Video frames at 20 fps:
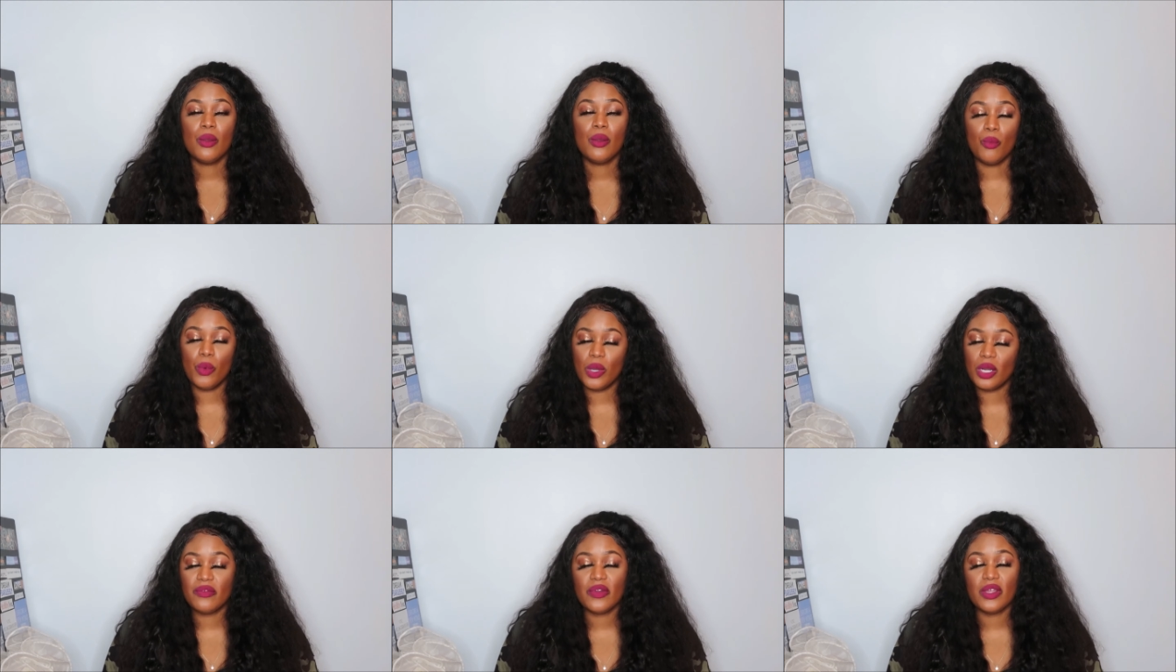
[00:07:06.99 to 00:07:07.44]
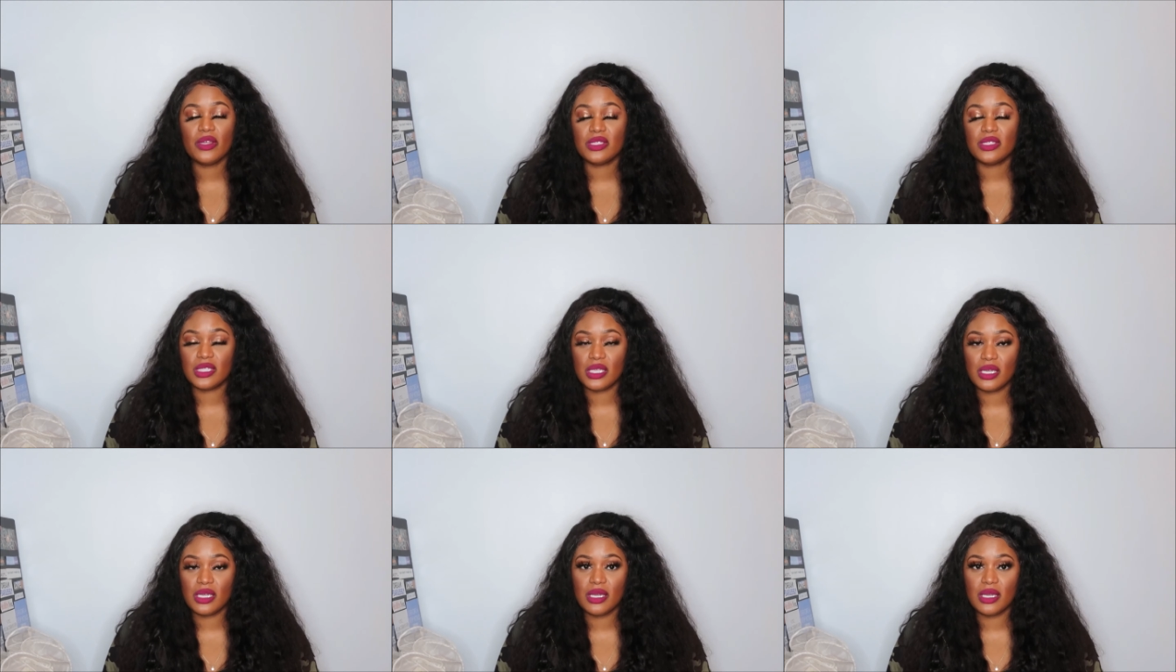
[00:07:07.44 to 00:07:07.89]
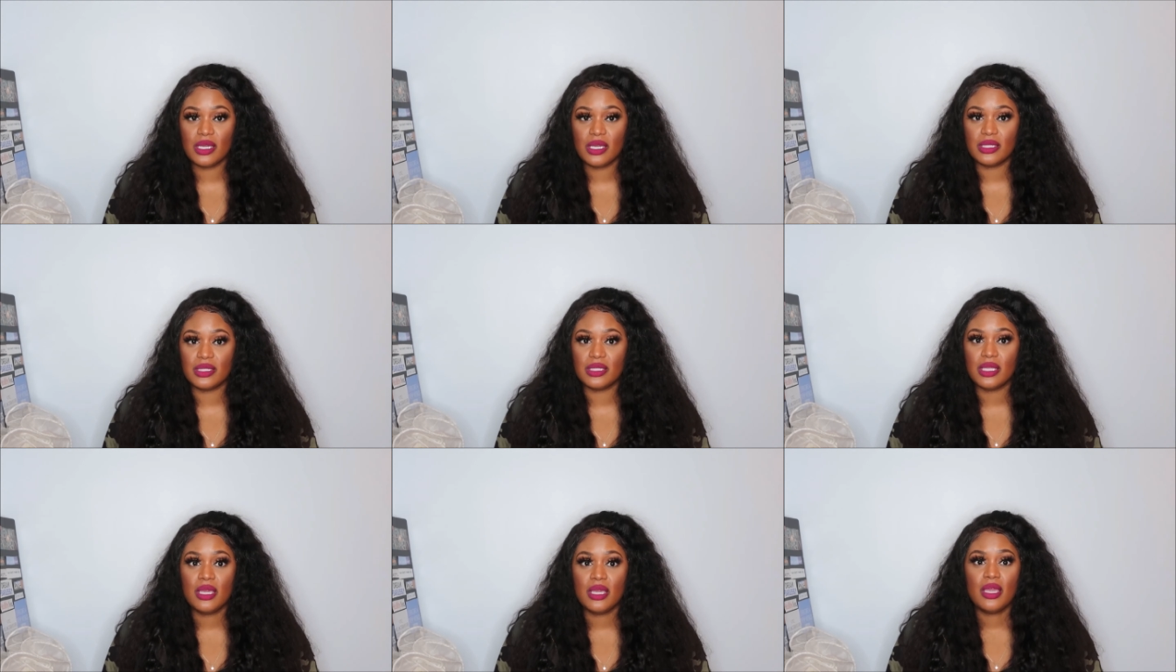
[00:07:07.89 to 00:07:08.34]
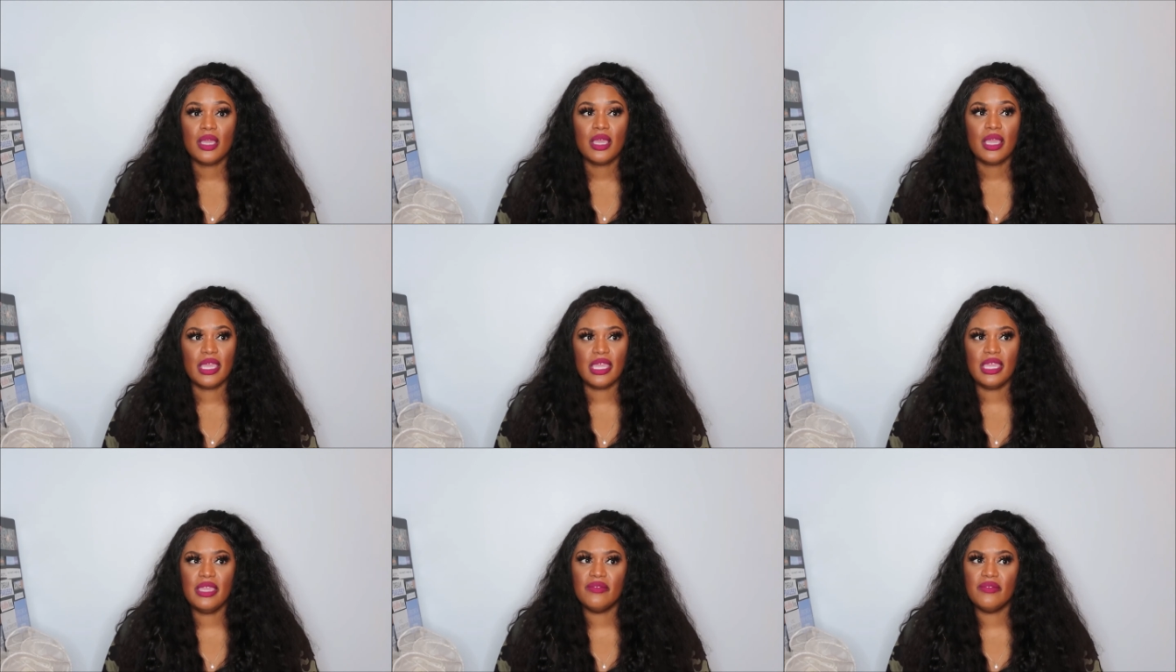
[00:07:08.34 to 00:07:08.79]
one of her sons
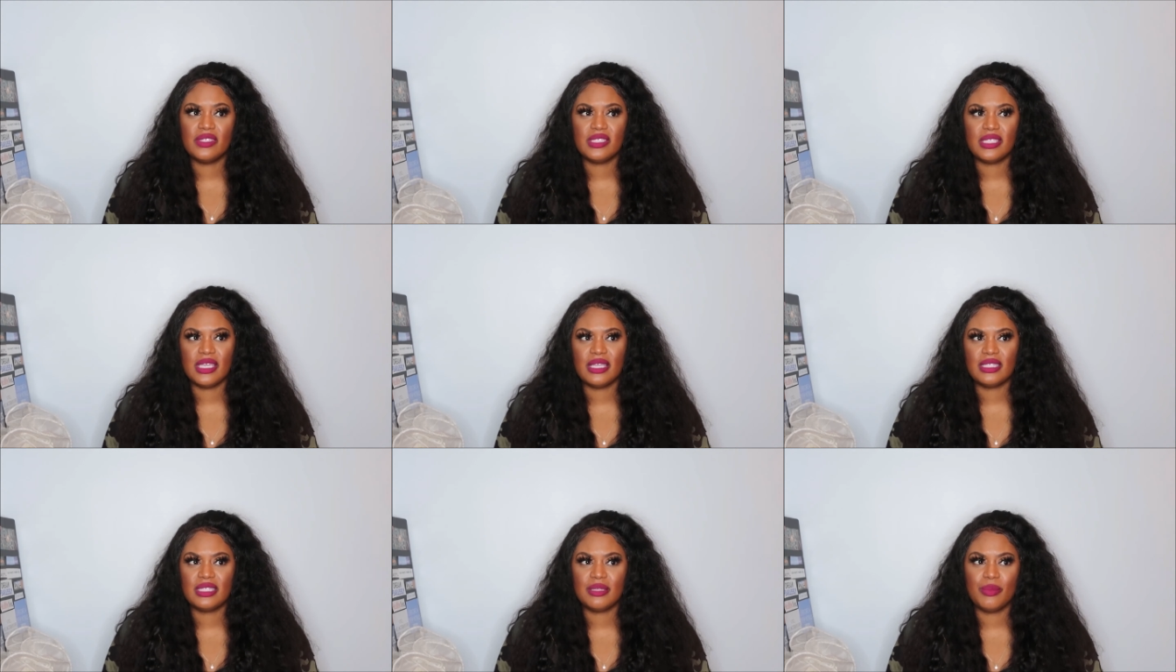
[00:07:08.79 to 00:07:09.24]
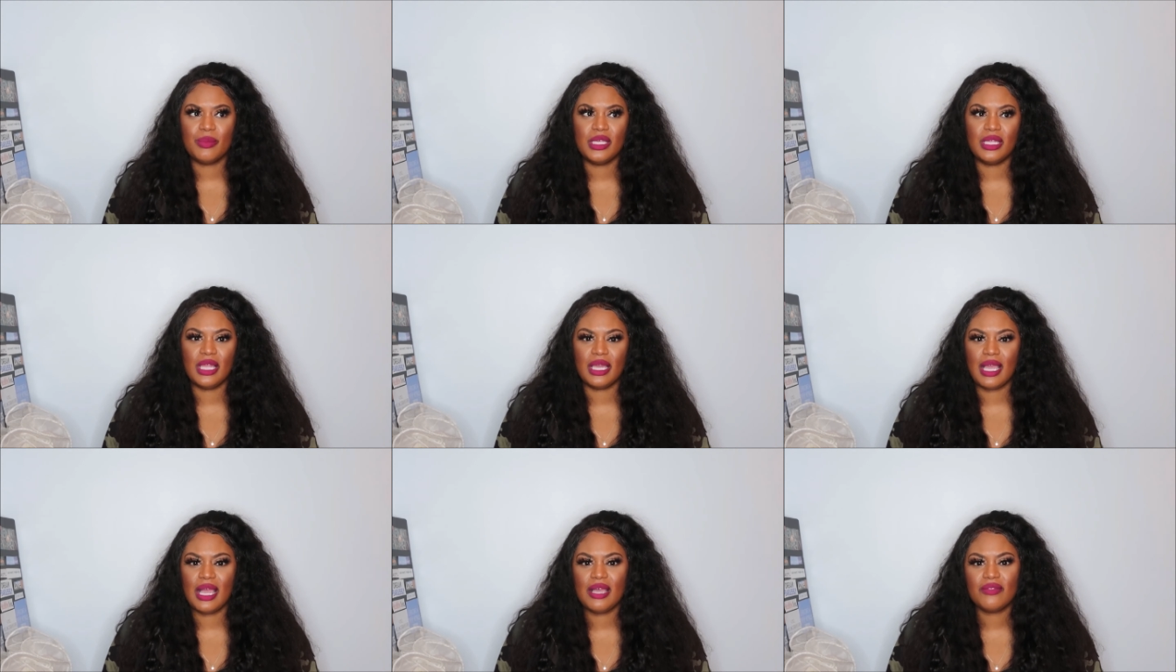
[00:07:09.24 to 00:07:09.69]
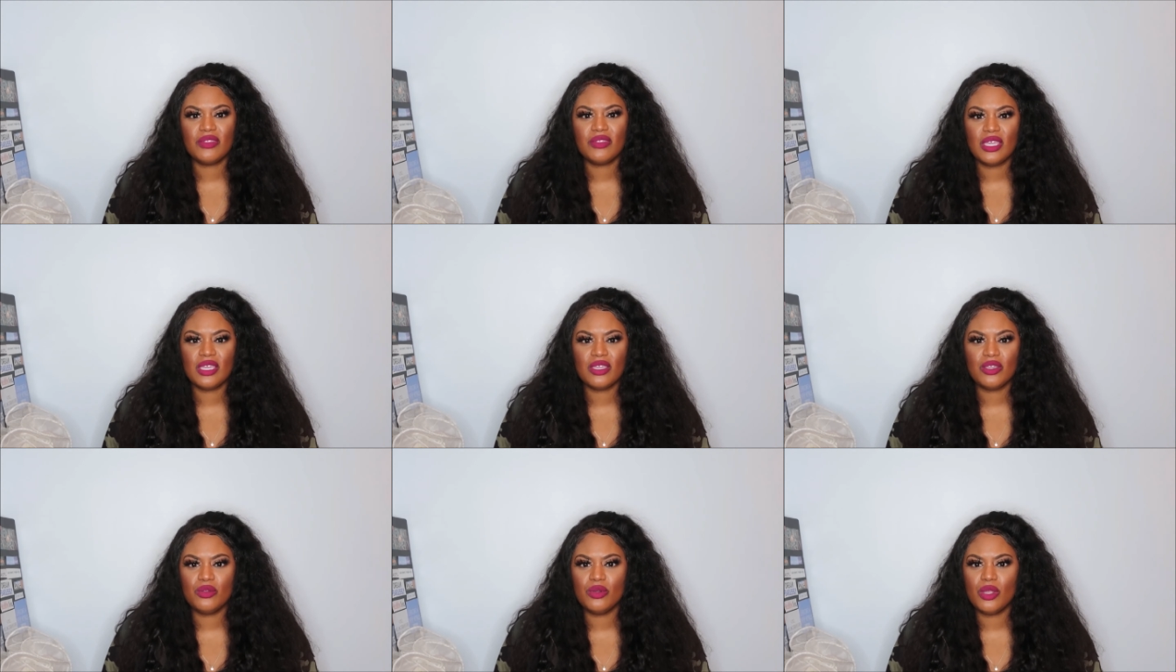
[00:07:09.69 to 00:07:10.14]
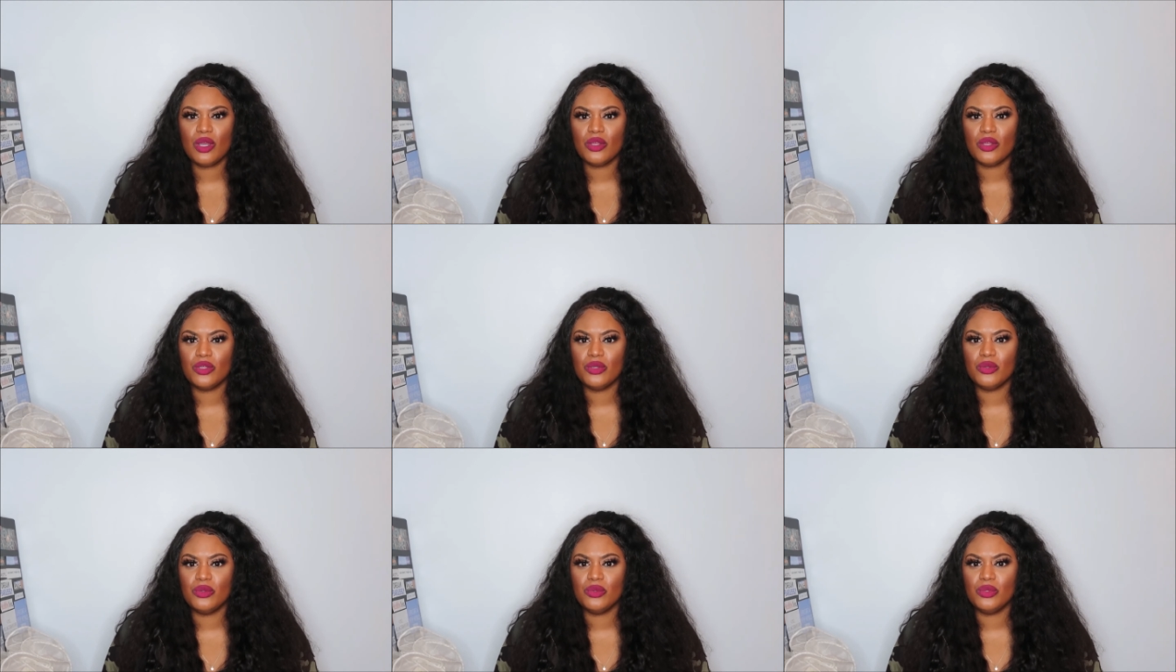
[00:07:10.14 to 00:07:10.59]
even said to me, like, I think, you know,
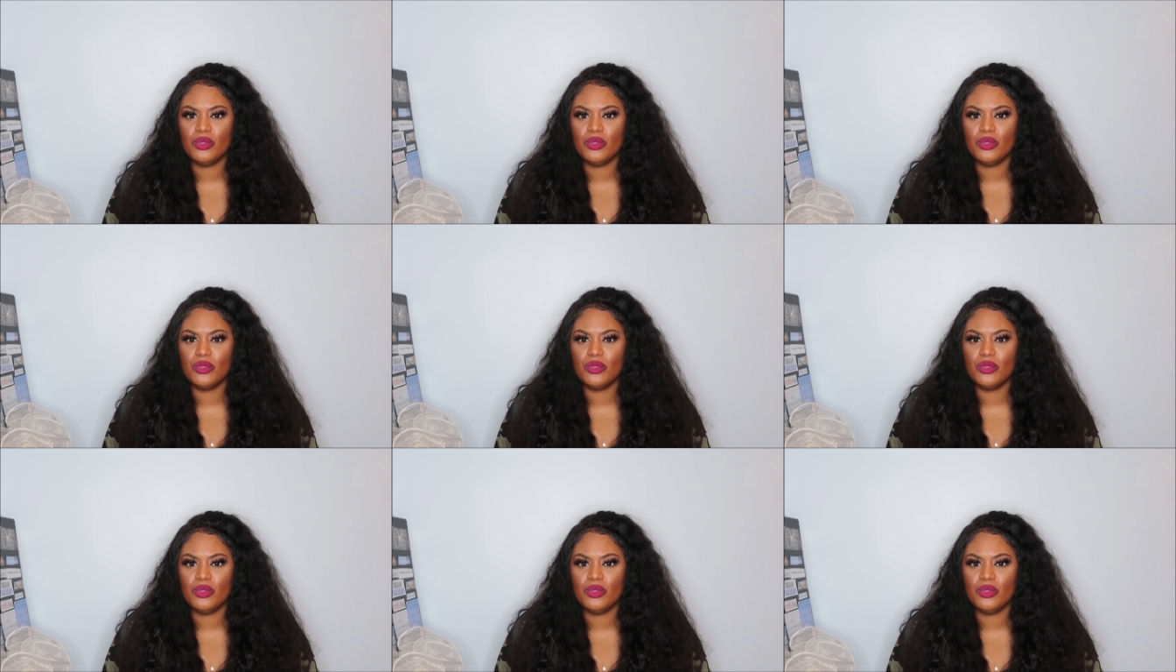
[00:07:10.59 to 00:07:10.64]
you